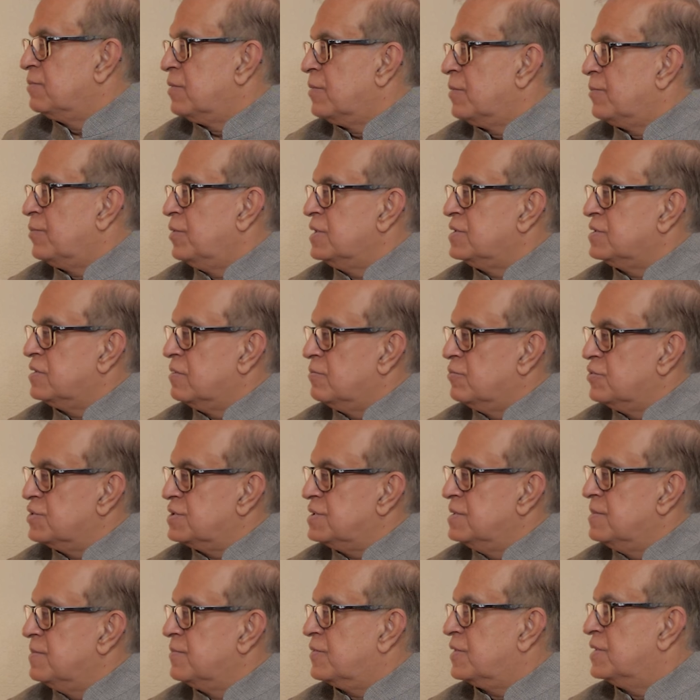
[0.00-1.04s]
the population of
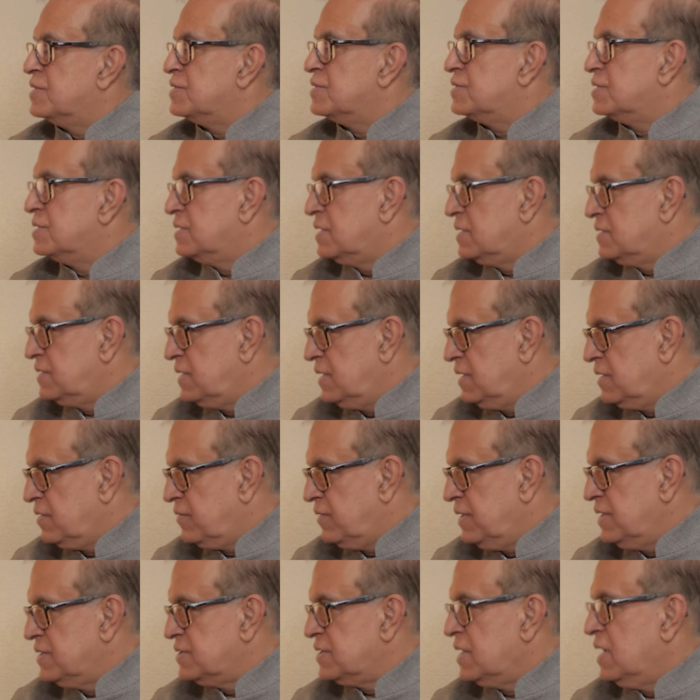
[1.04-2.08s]
Muslim Christians has
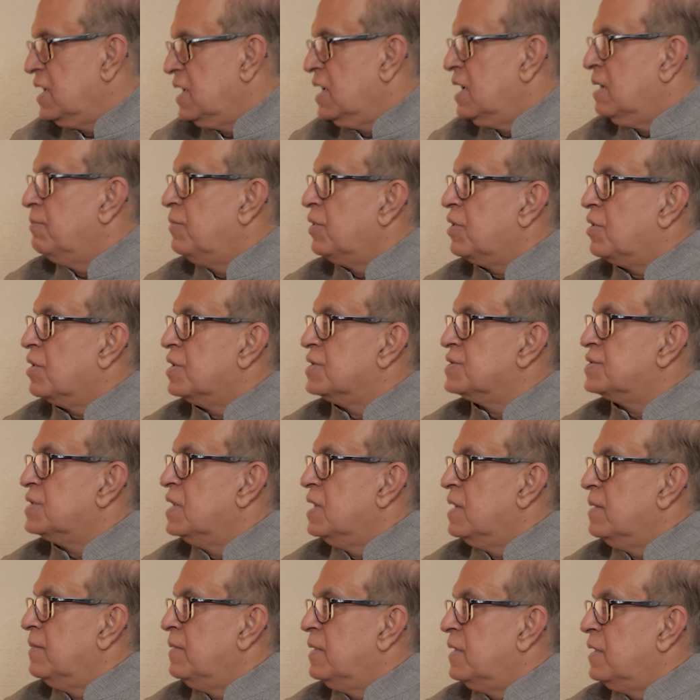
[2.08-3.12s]
increased, because
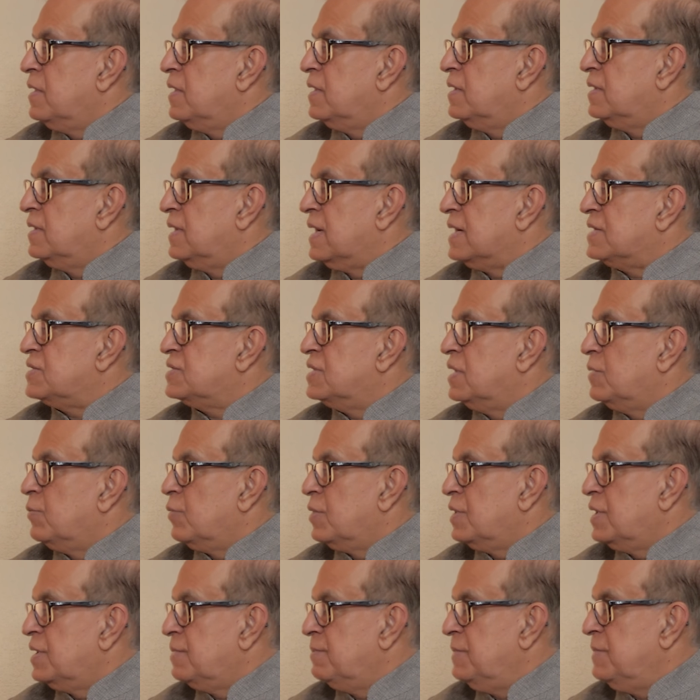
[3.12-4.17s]
in a nutshell
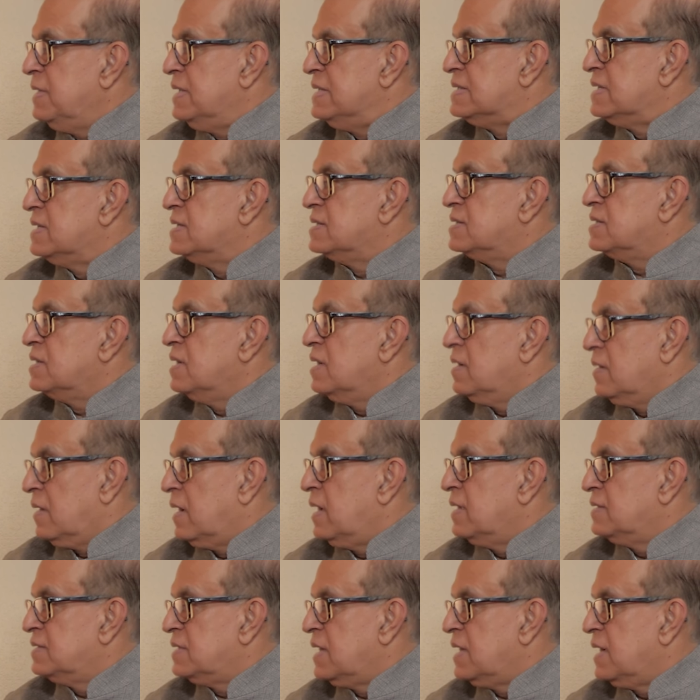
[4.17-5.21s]
what it means is,
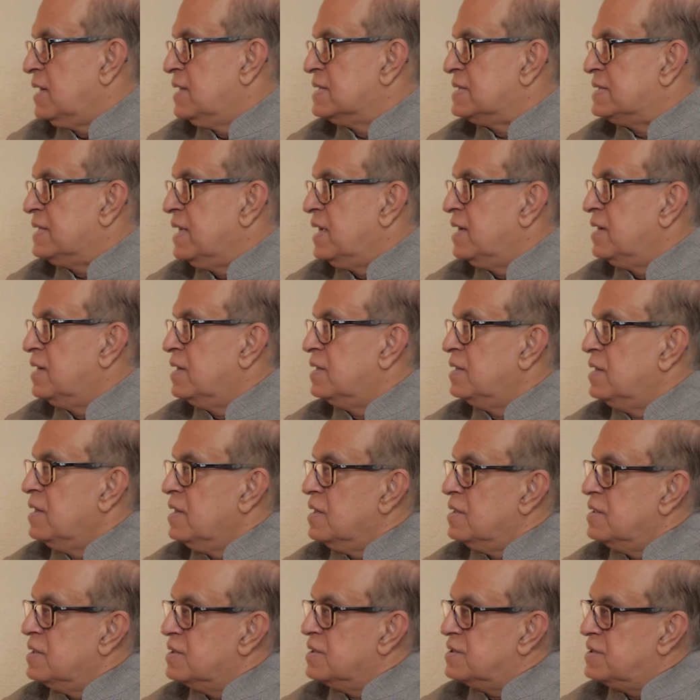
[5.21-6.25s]
as I understand it,
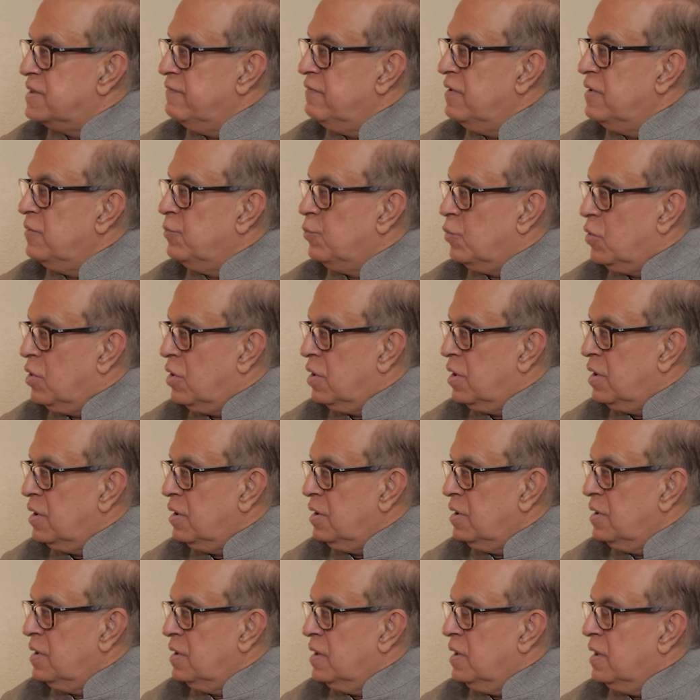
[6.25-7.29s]
the civil
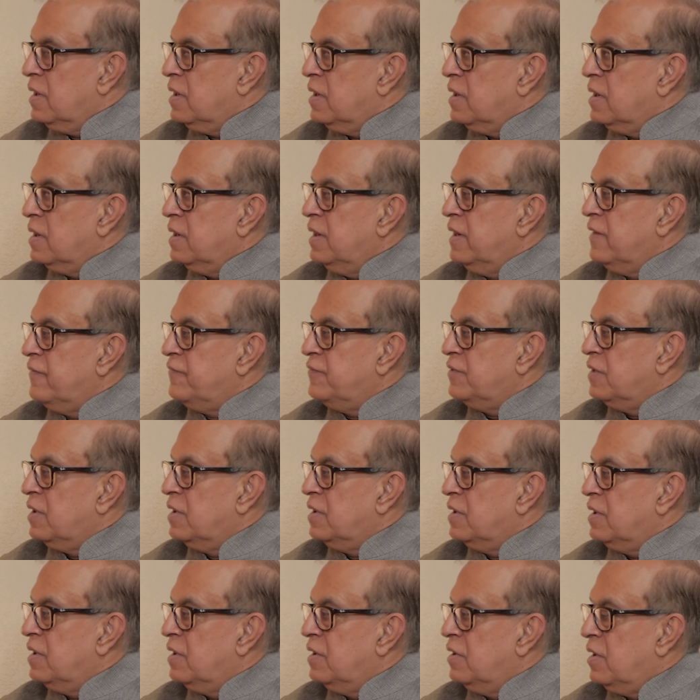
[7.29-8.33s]
war left
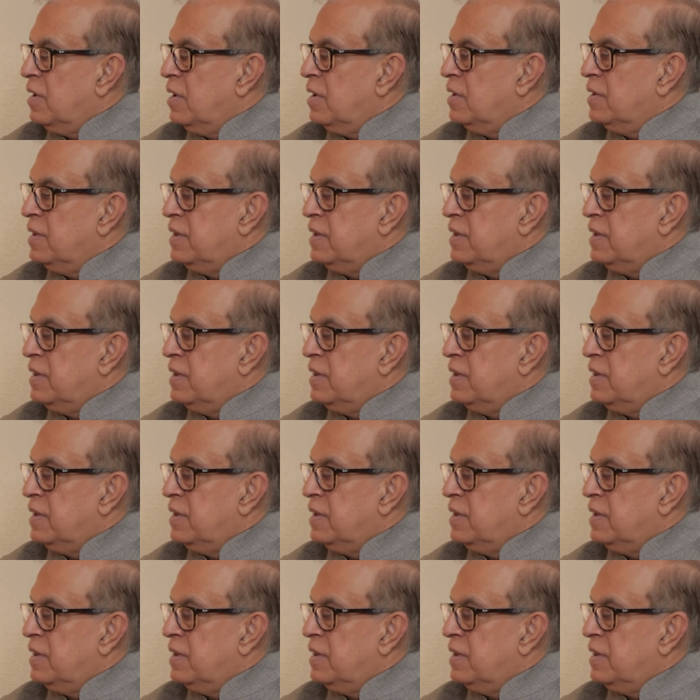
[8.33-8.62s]
a